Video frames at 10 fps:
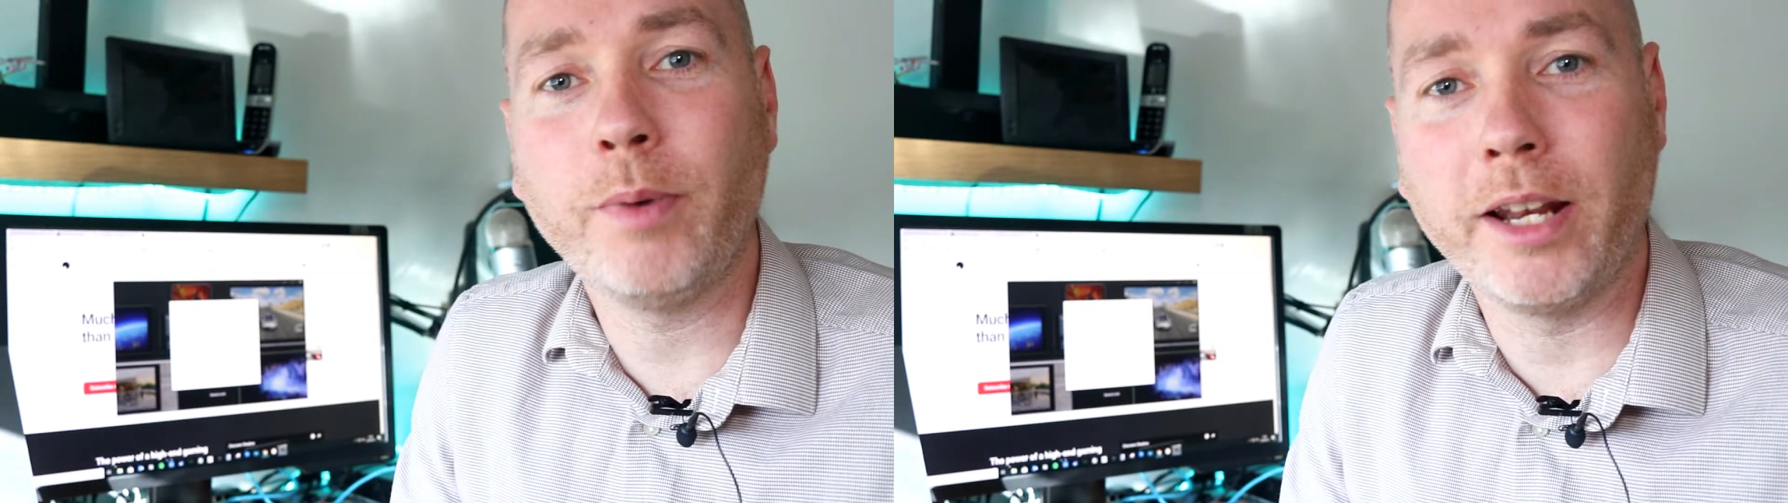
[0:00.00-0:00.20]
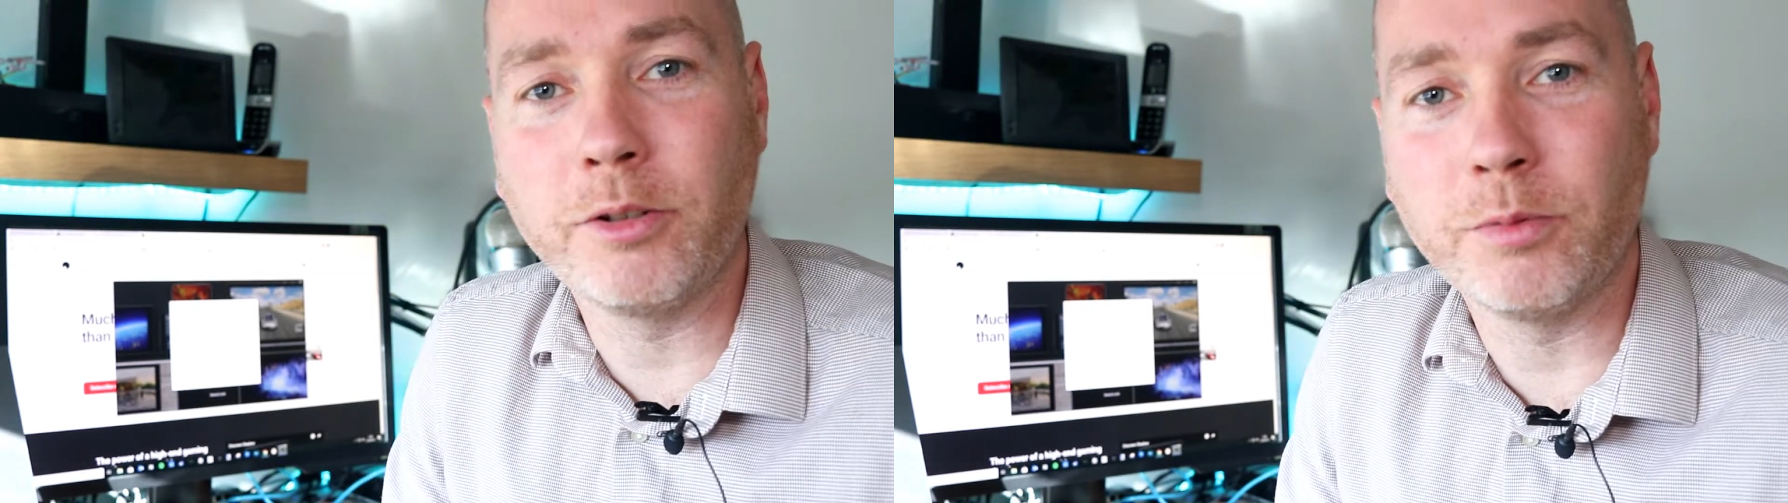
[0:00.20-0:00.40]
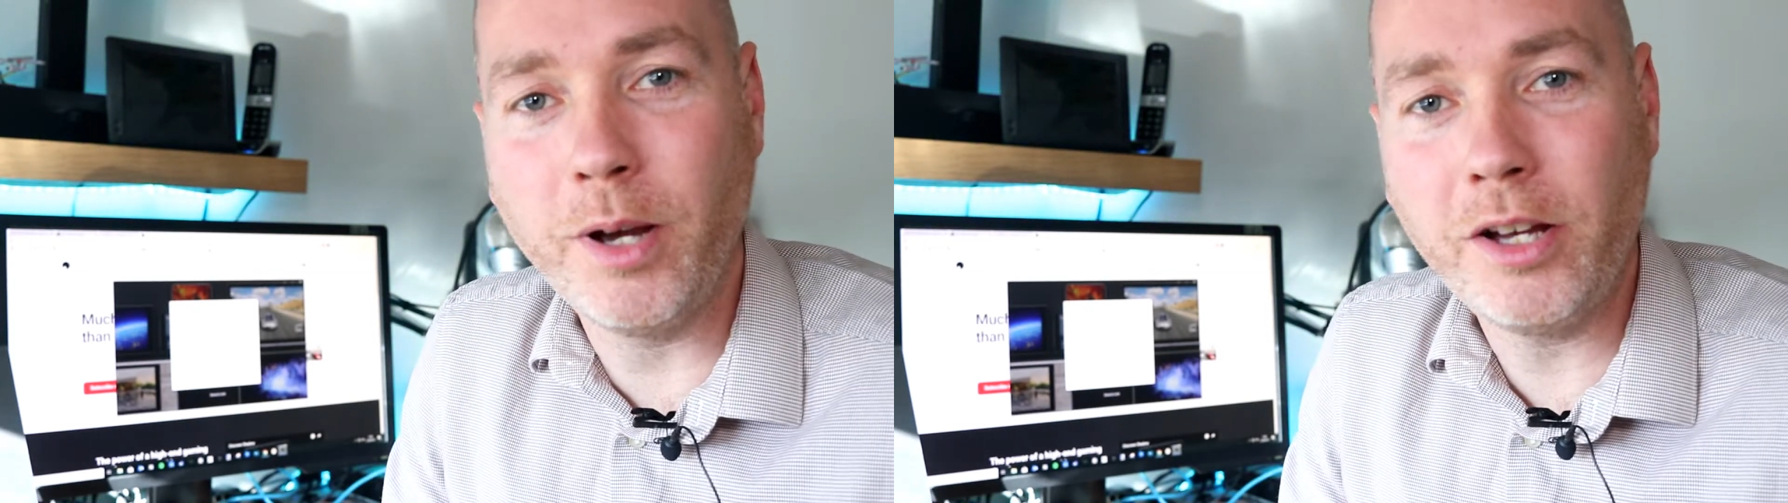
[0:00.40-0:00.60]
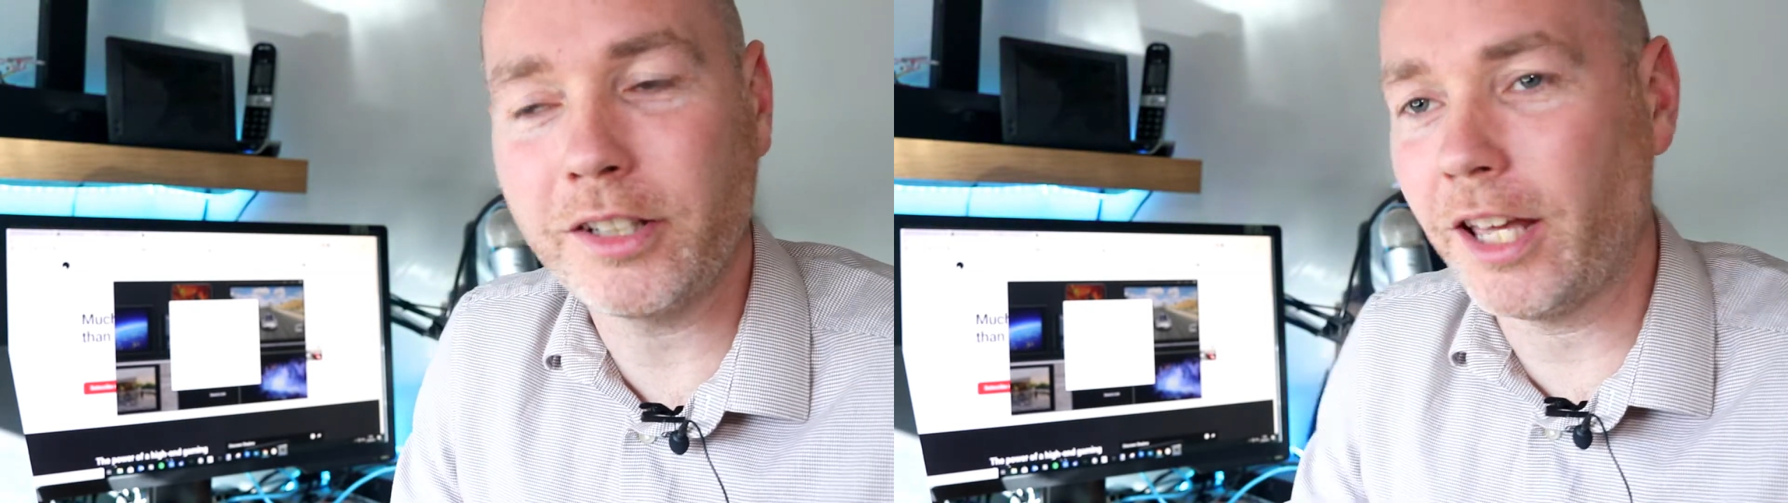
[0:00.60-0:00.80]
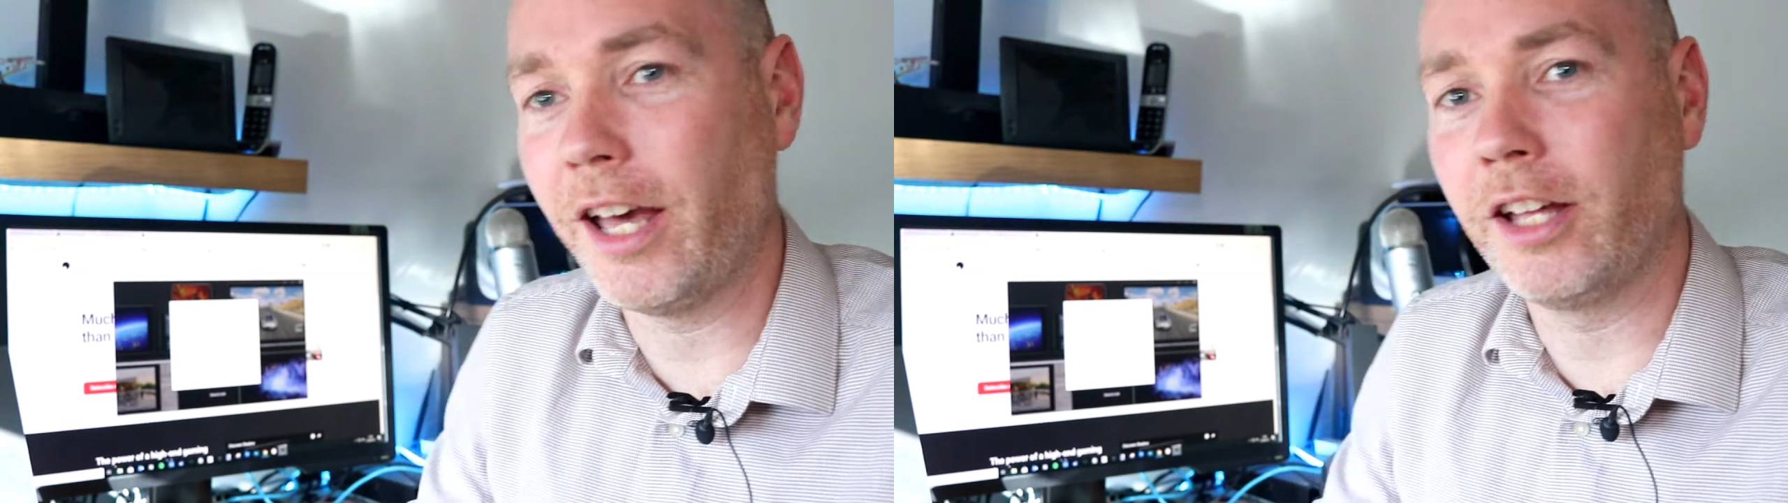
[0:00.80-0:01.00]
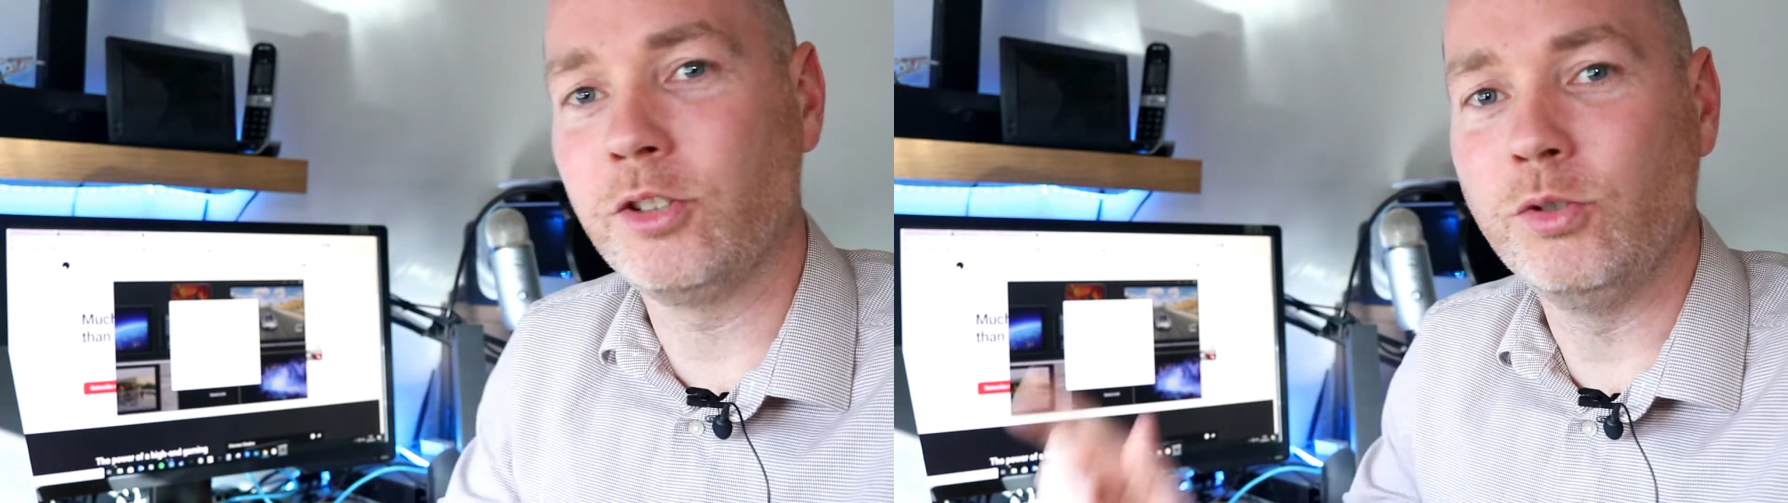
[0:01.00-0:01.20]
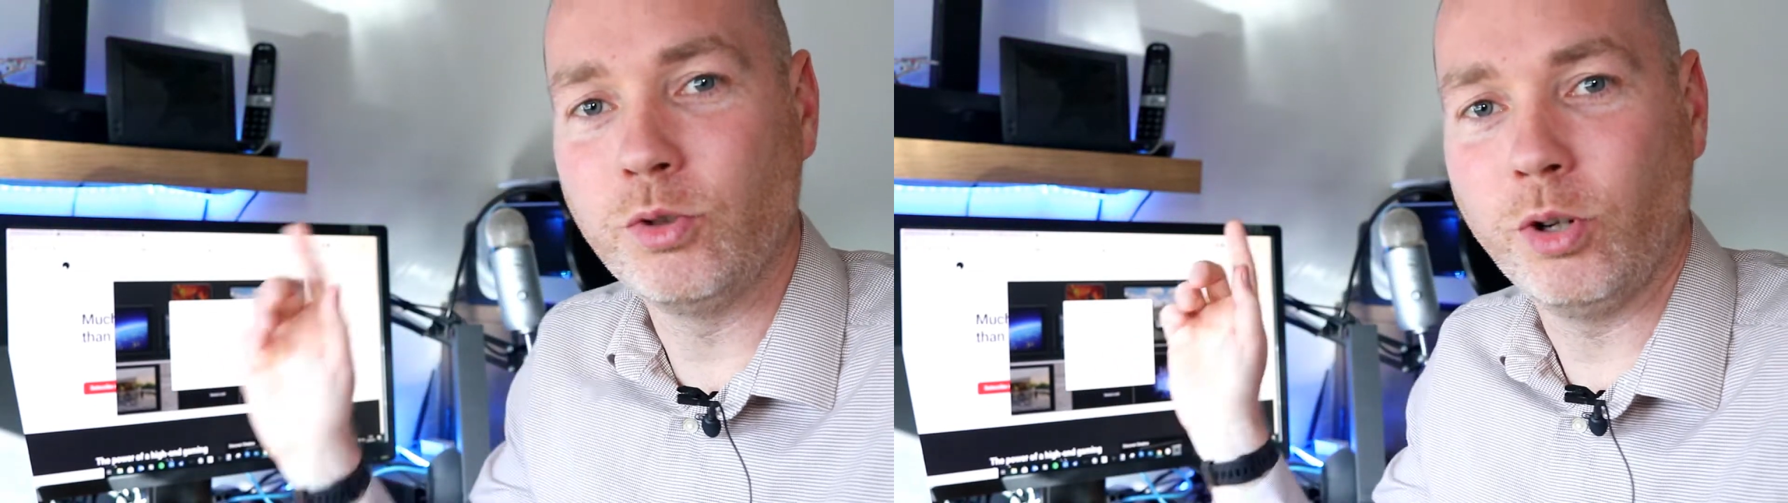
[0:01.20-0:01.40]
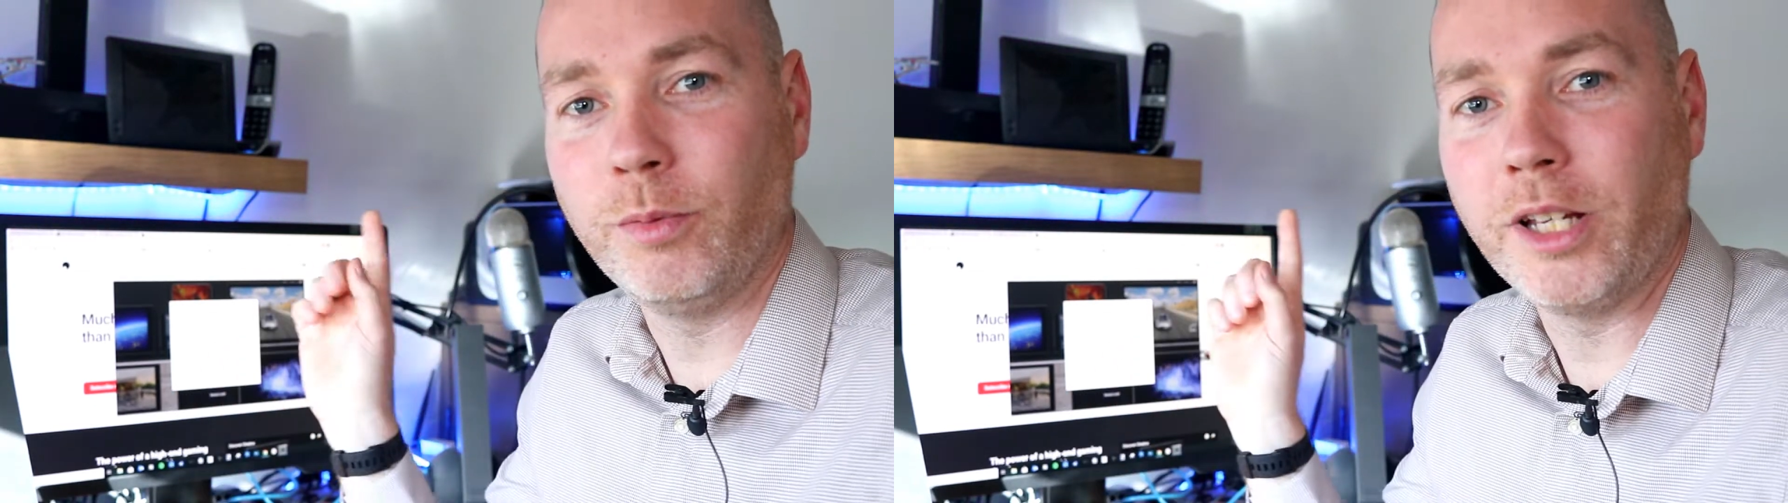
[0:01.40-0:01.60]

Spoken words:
My name's Mark and you join